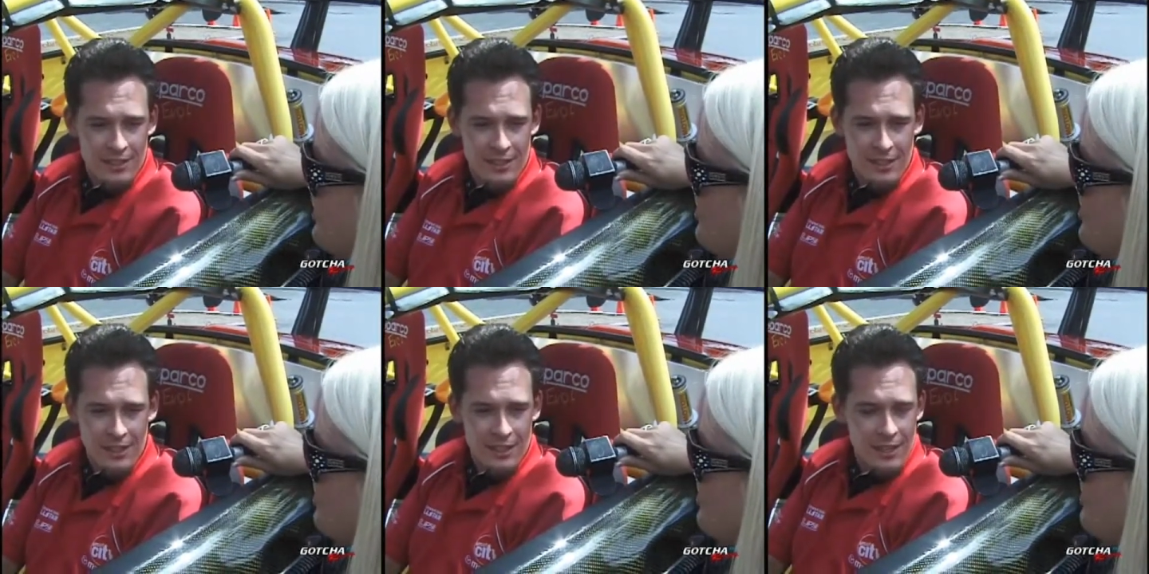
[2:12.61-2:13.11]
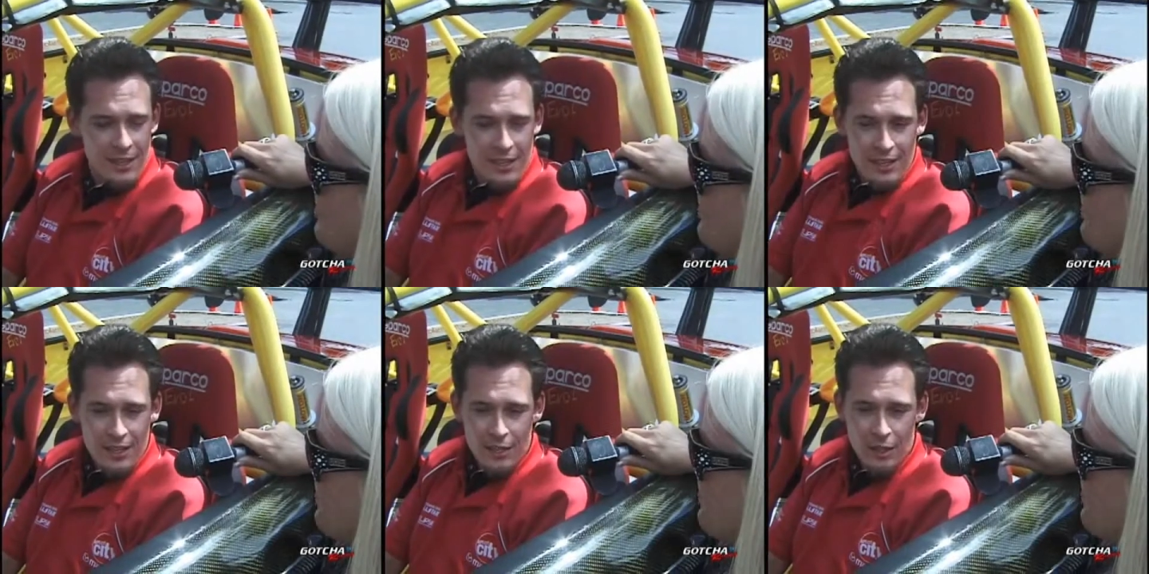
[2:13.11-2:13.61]
And,
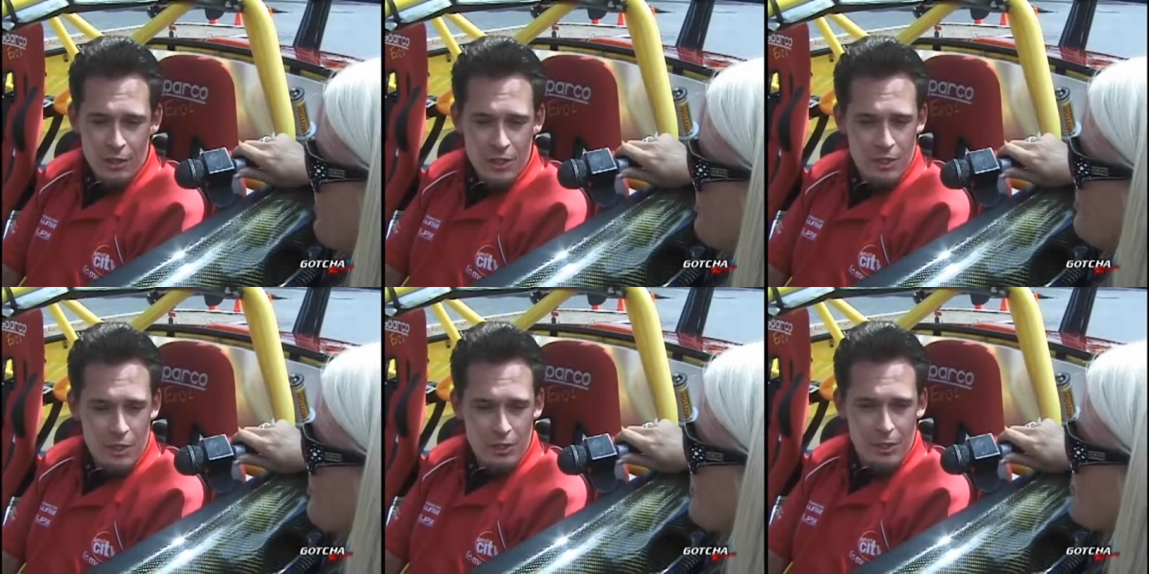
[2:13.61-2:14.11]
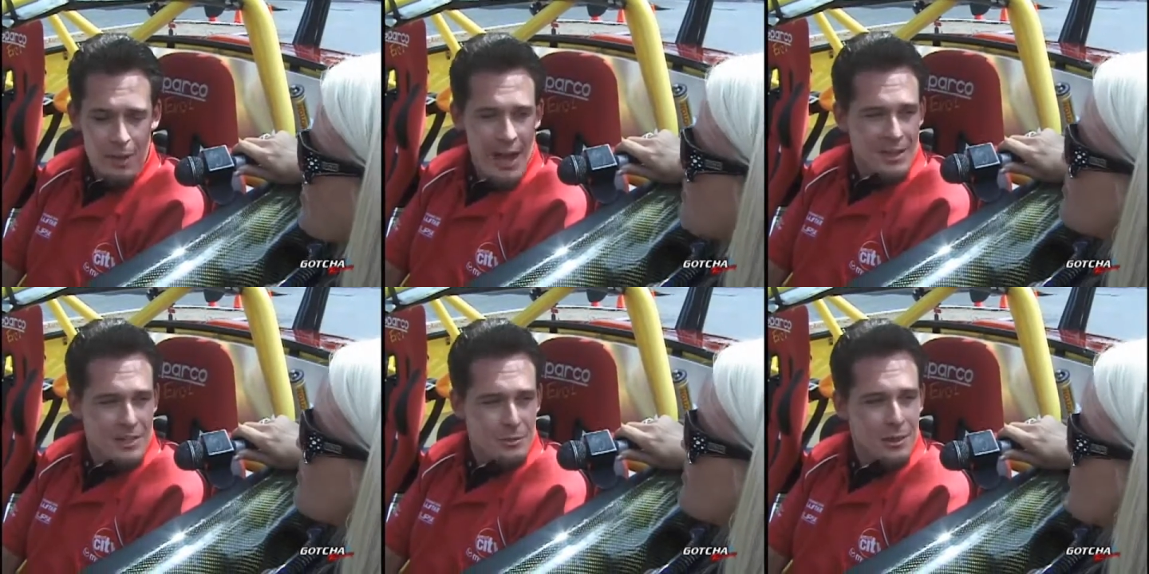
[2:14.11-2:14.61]
you know, just took the
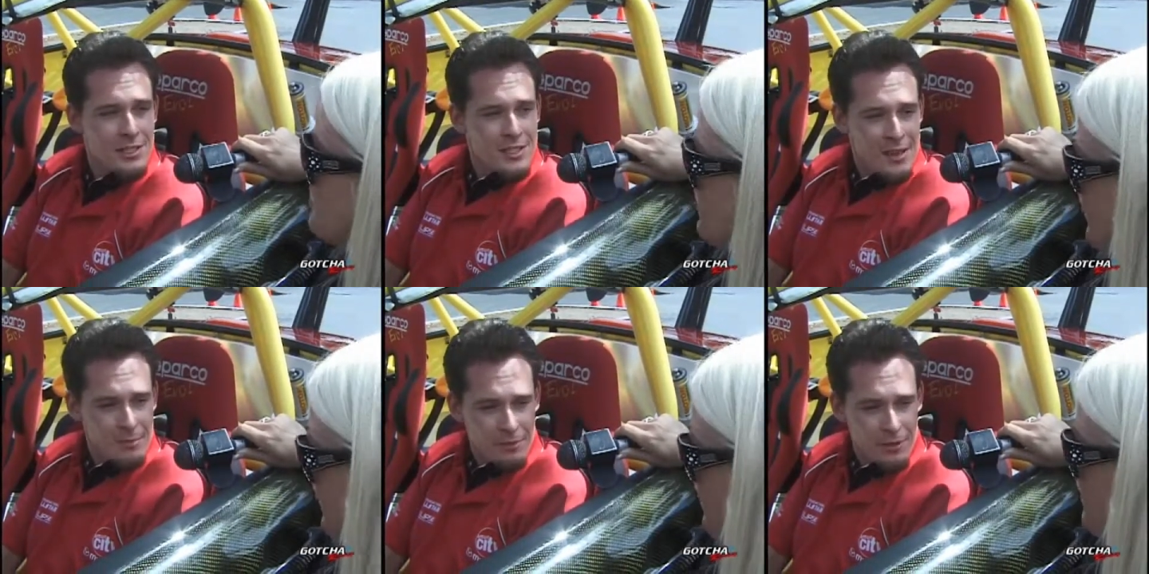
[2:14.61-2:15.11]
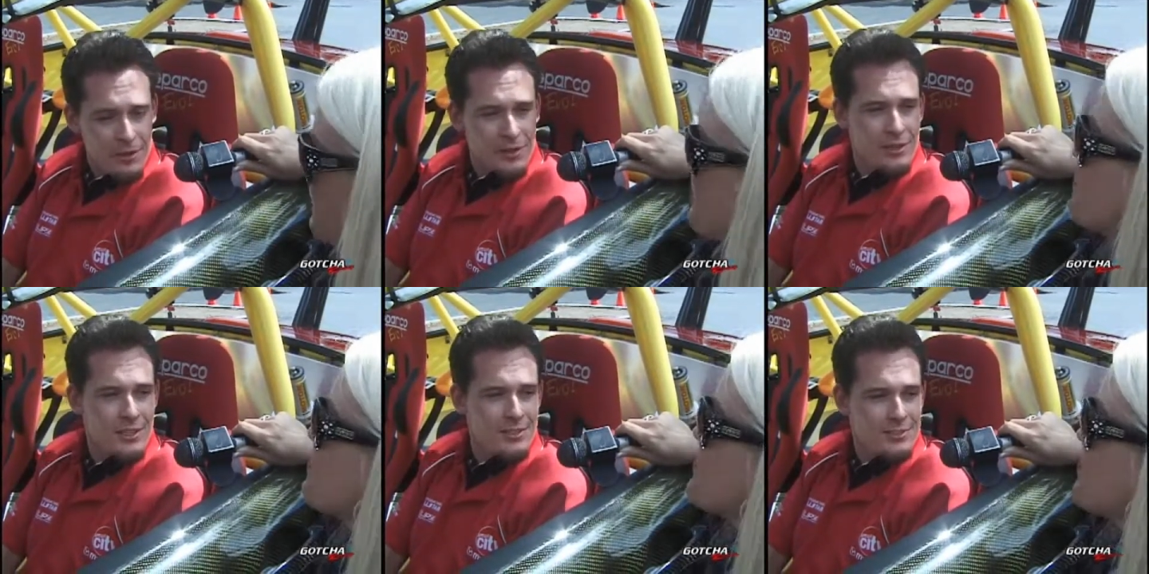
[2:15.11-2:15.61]
passion one step
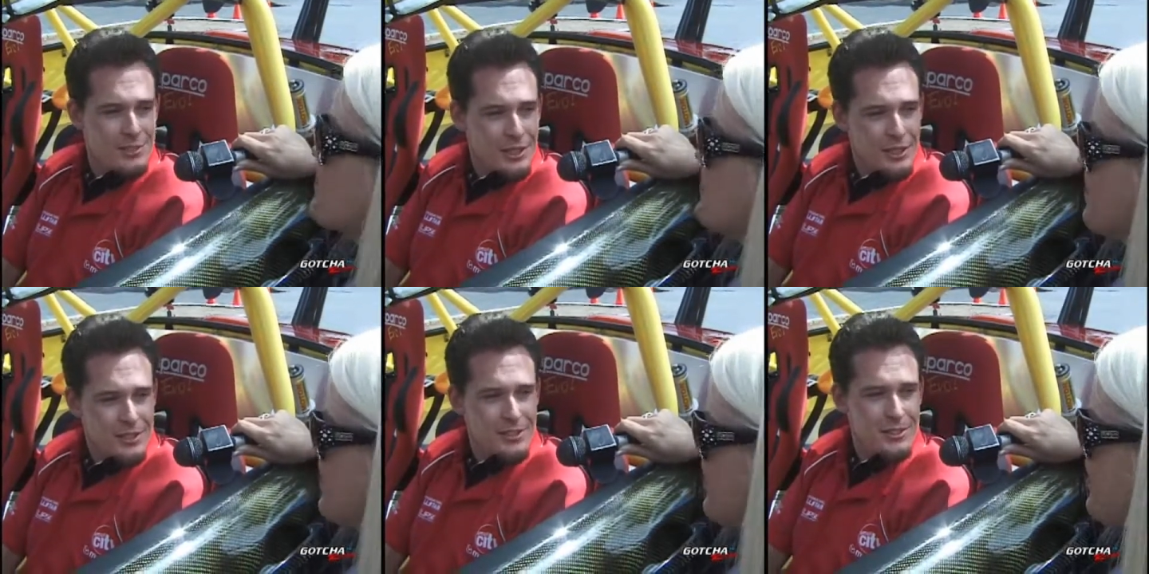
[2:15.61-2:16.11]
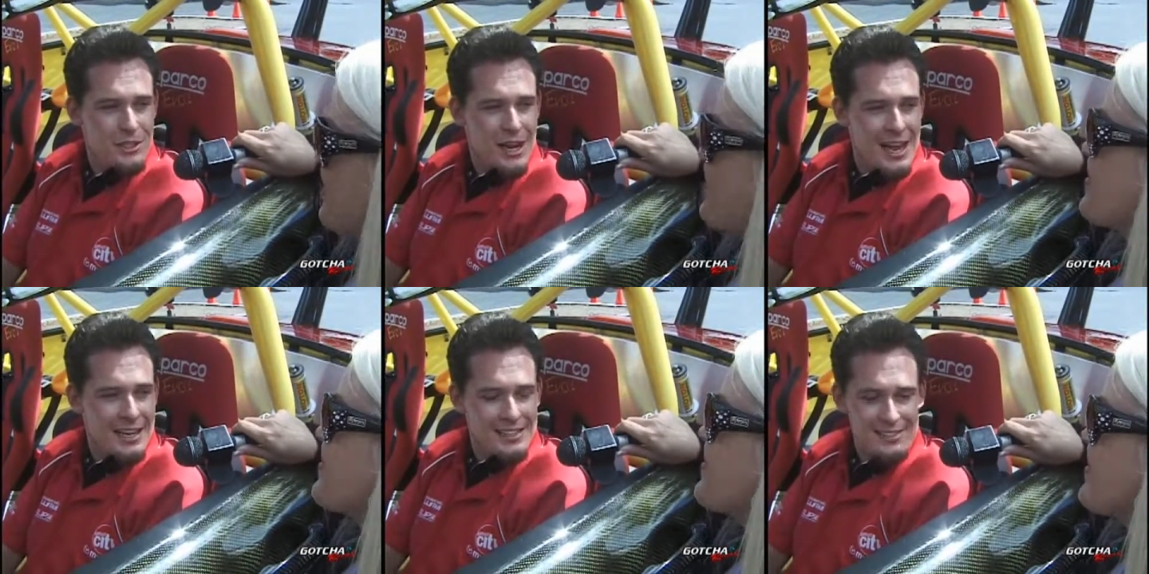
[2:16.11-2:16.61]
further and took it to the
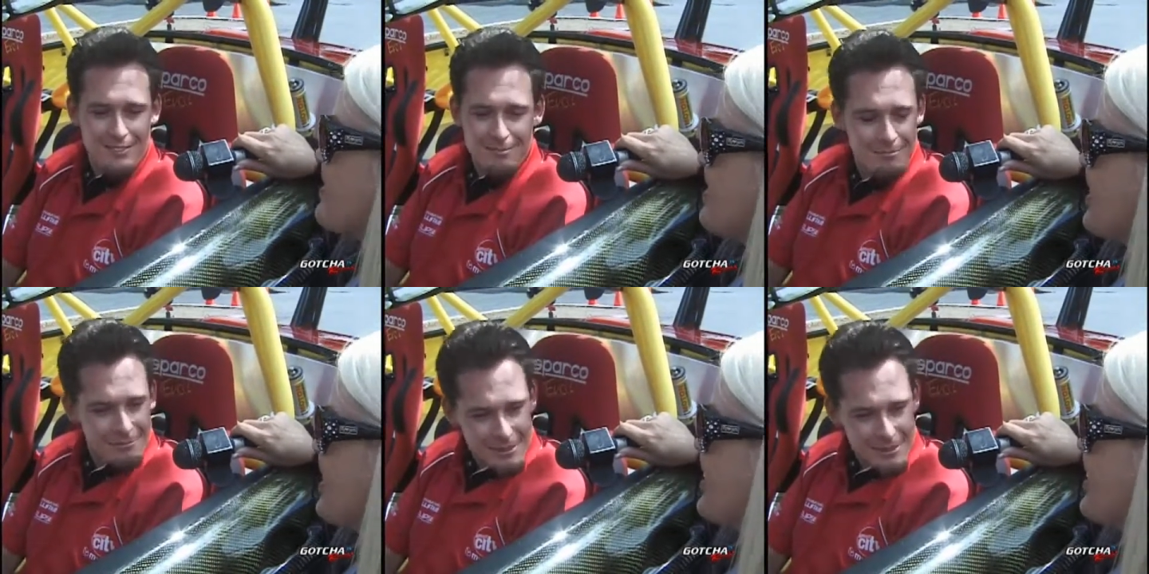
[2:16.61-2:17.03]
track and